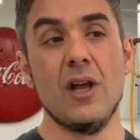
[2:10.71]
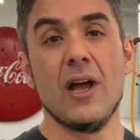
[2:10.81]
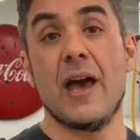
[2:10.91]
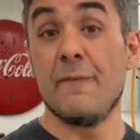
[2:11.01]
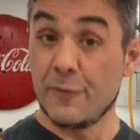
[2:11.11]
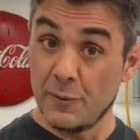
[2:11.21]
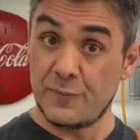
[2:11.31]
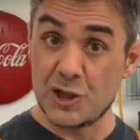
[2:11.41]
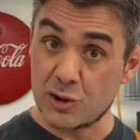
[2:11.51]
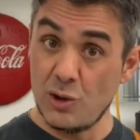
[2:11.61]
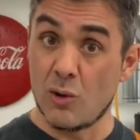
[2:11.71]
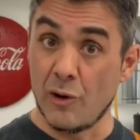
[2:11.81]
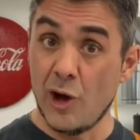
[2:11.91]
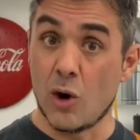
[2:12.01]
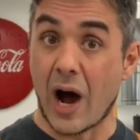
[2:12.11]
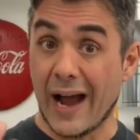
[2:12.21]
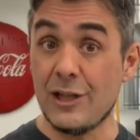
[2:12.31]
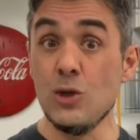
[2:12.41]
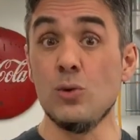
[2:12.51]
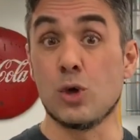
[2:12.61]
And just so you all know, I
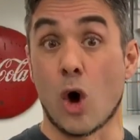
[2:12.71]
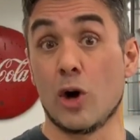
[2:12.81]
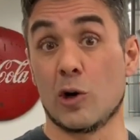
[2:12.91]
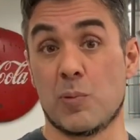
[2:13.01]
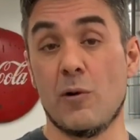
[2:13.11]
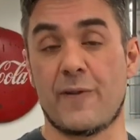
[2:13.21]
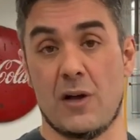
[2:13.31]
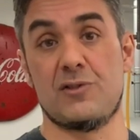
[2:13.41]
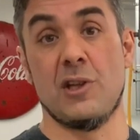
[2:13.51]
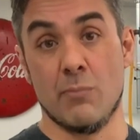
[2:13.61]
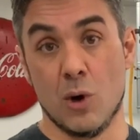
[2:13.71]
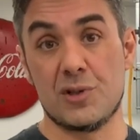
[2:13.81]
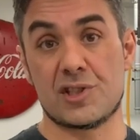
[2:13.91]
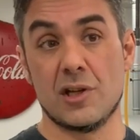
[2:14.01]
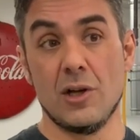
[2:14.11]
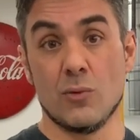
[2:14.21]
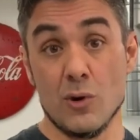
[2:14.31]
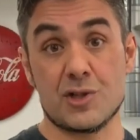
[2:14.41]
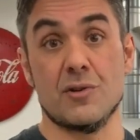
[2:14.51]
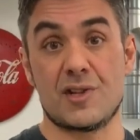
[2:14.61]
do longer profiles than most
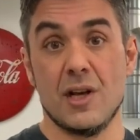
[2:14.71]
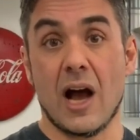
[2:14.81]
roasters.